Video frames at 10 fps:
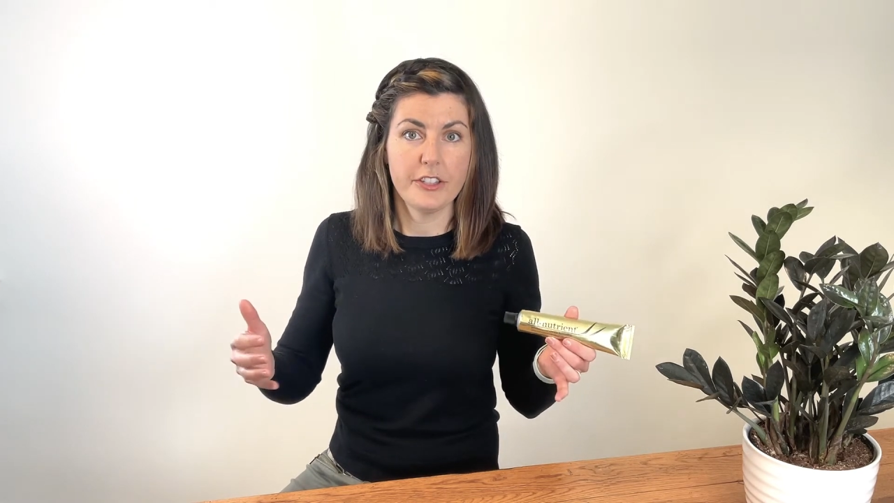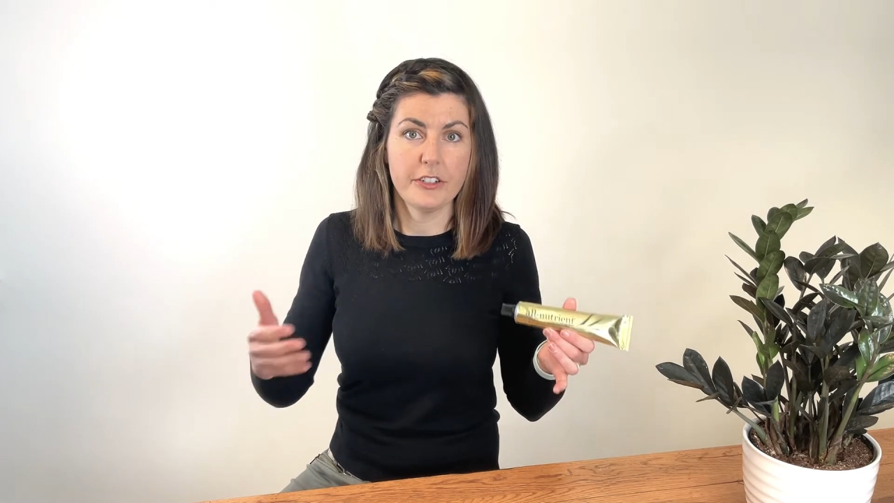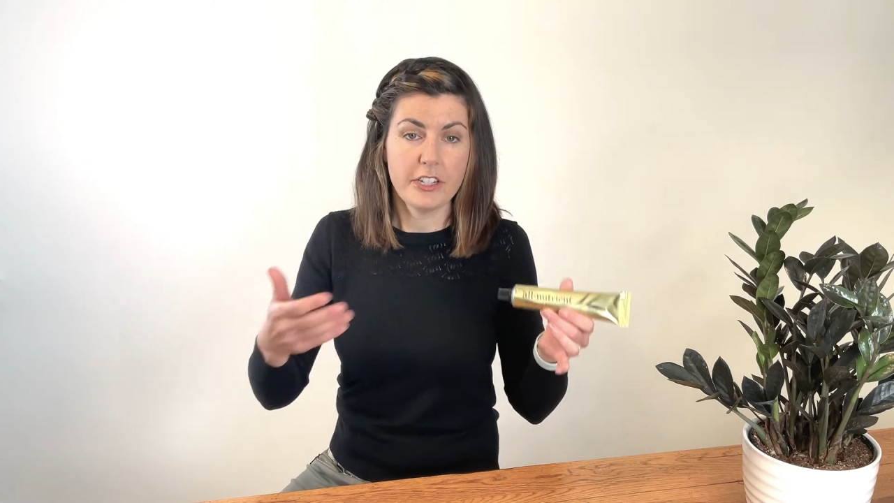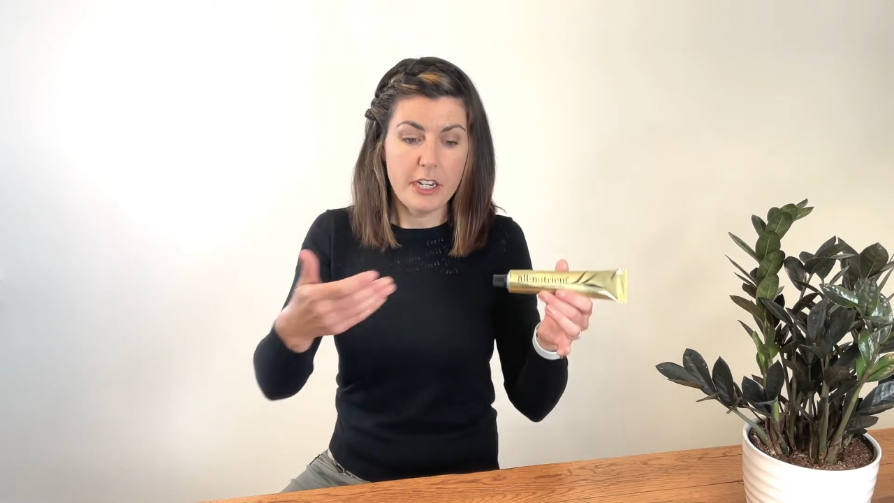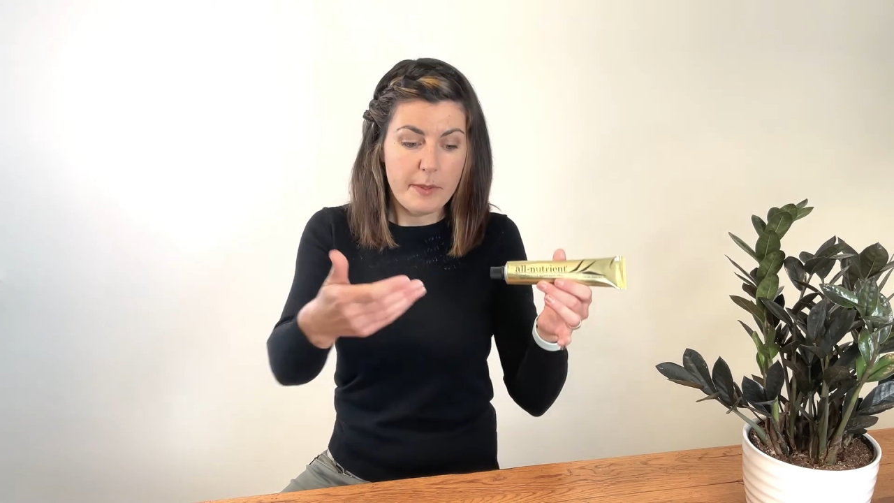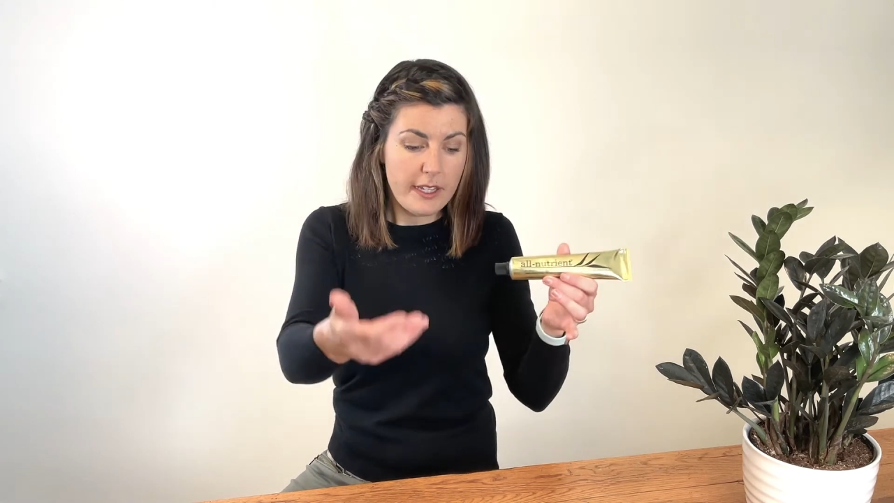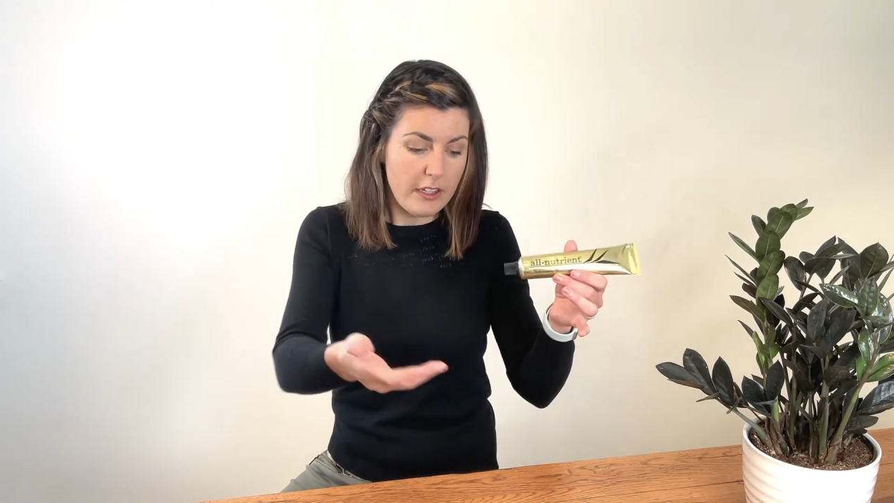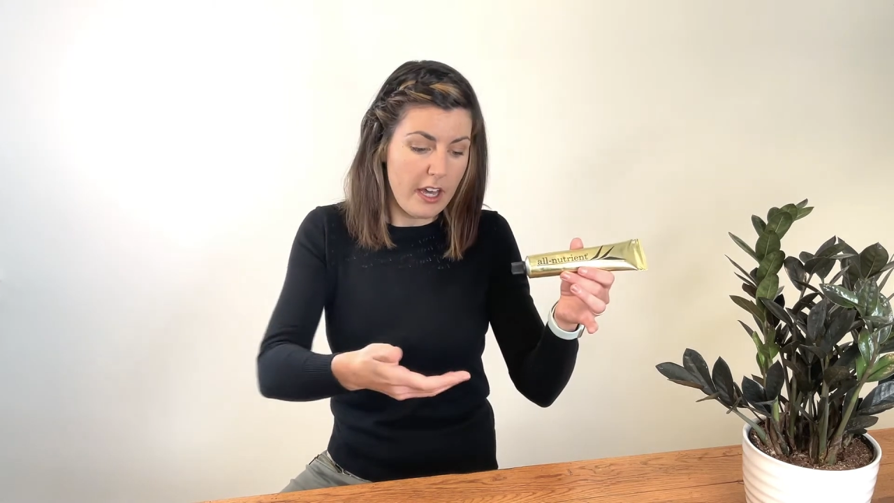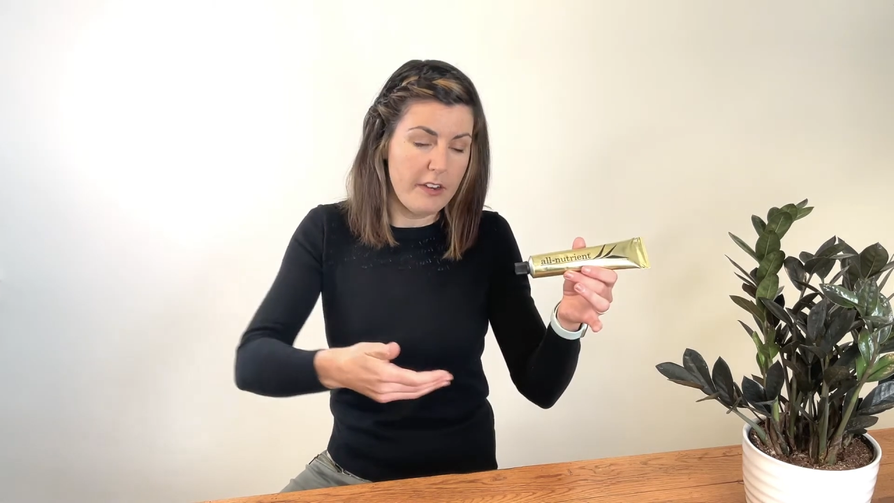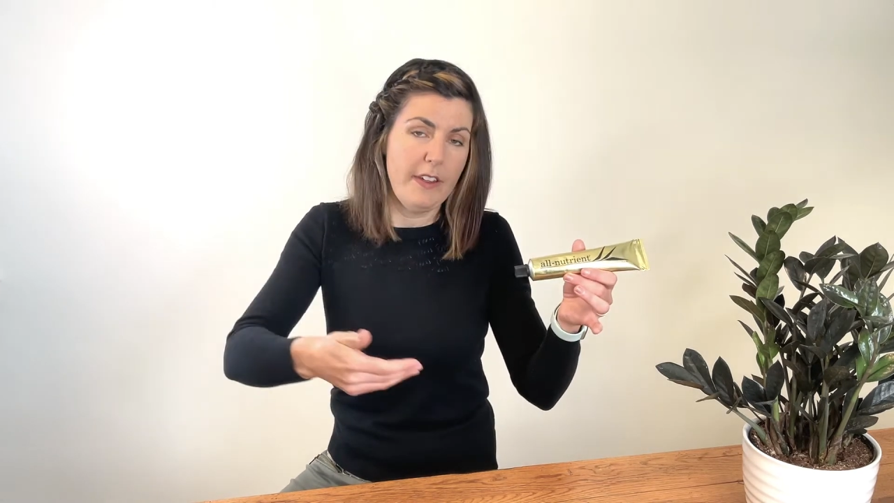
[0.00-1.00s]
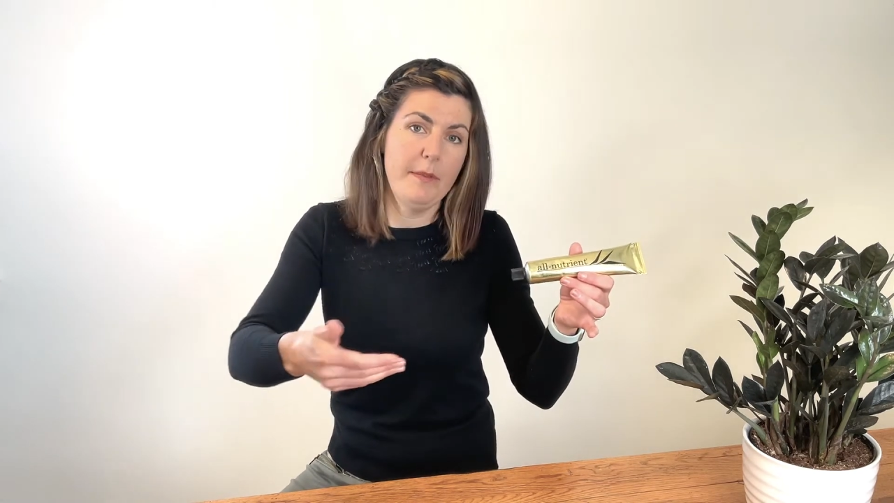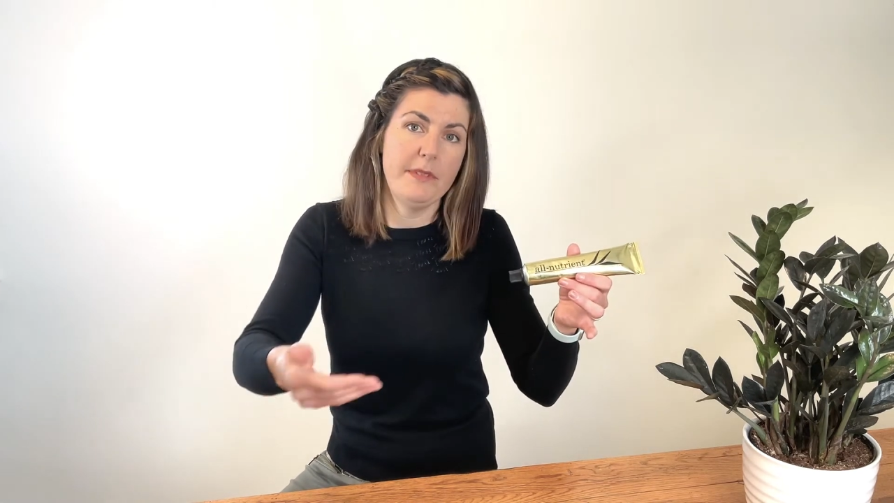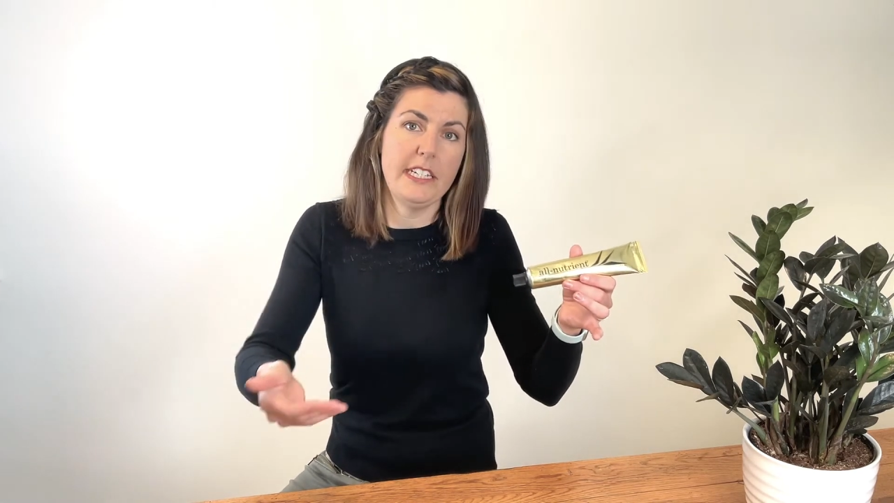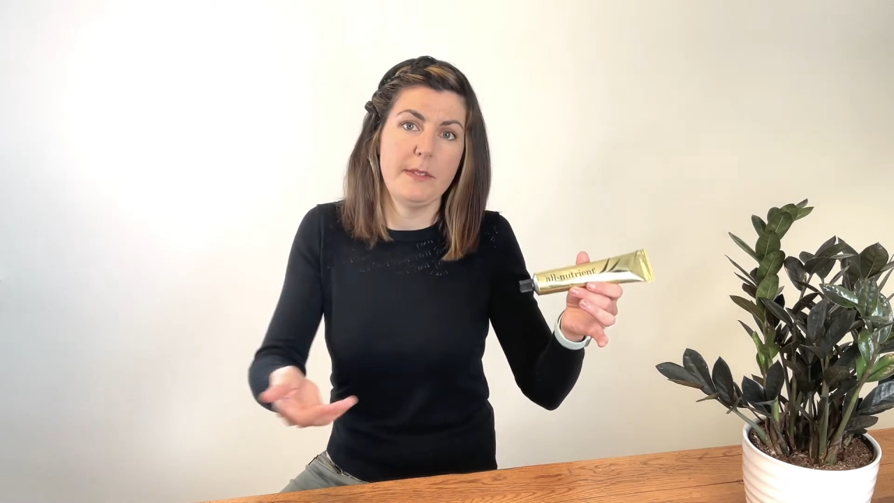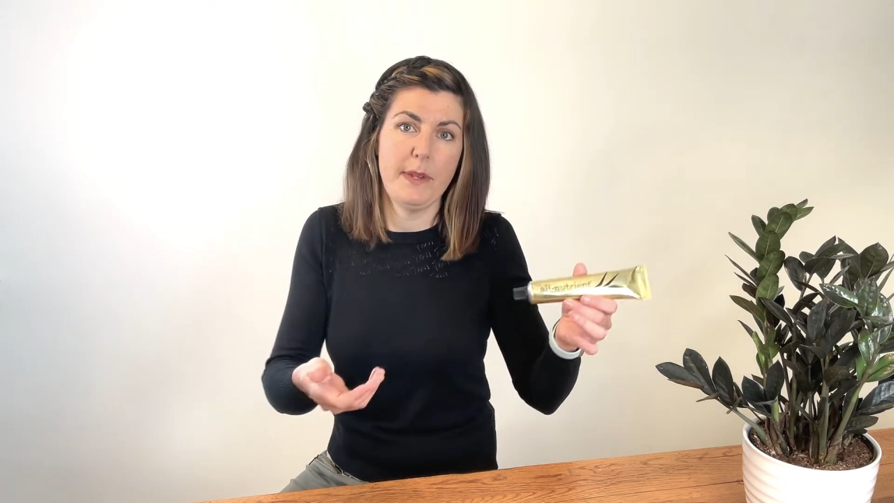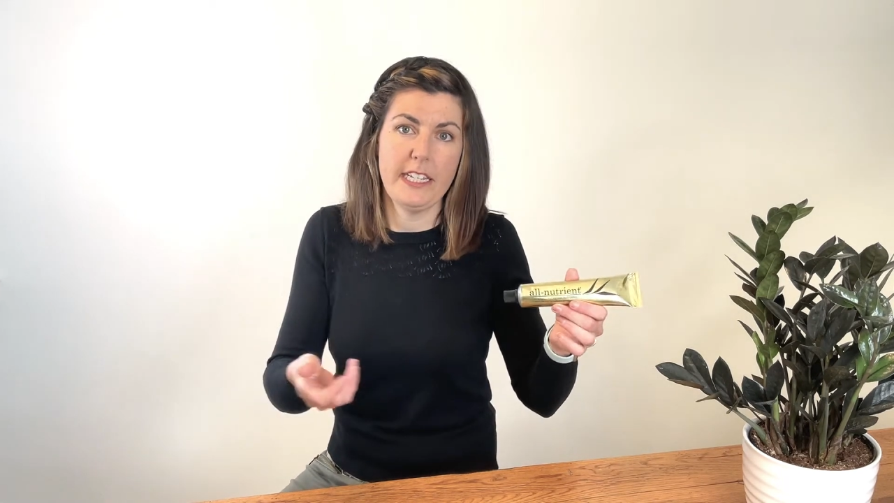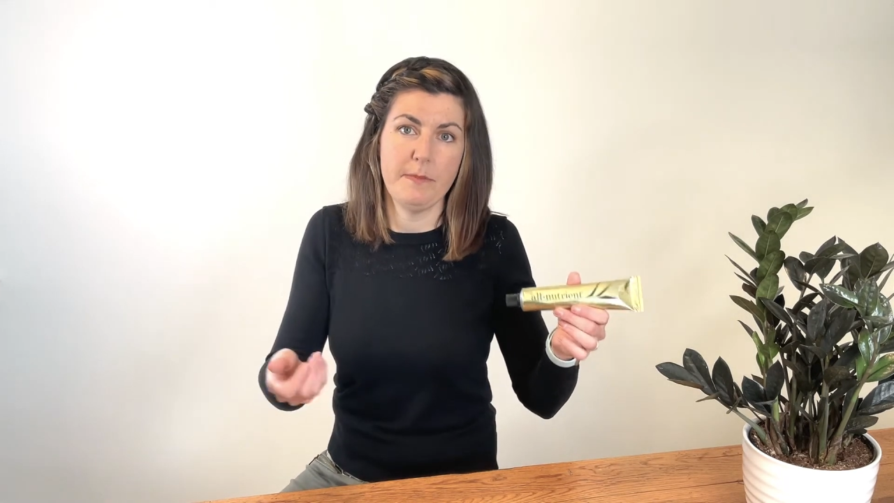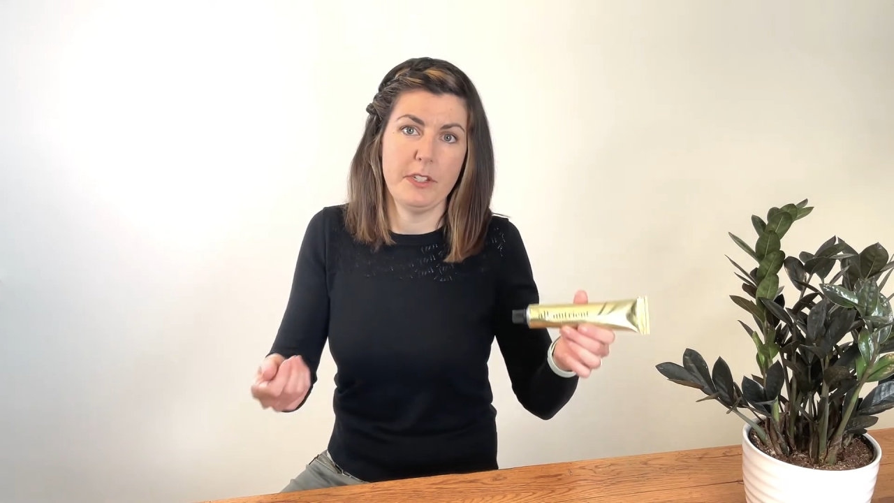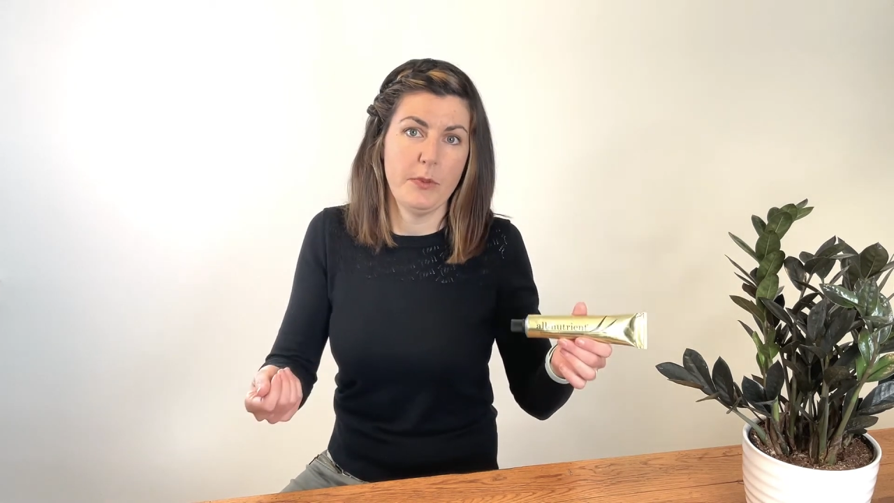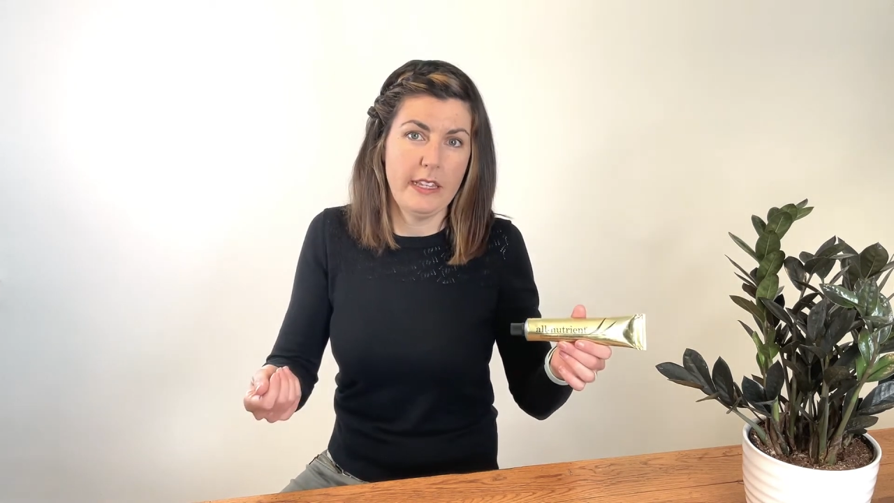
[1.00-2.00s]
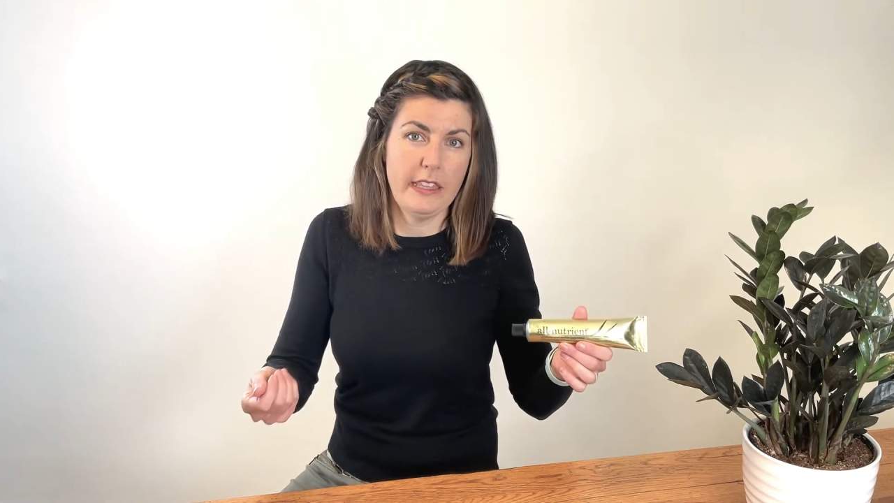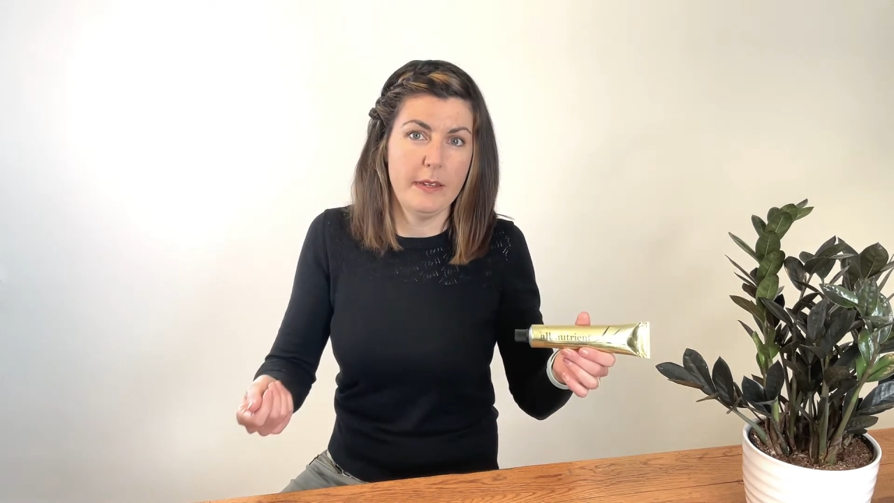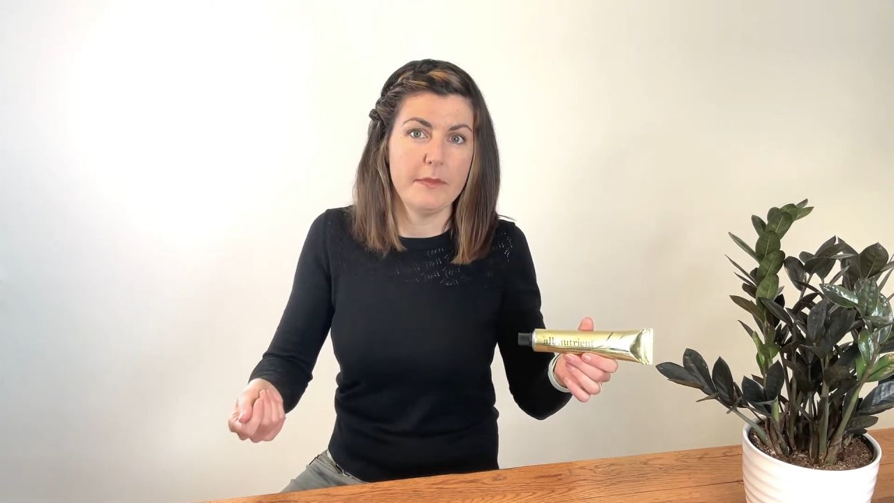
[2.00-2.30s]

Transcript: there's going to be a lot of empty space between them,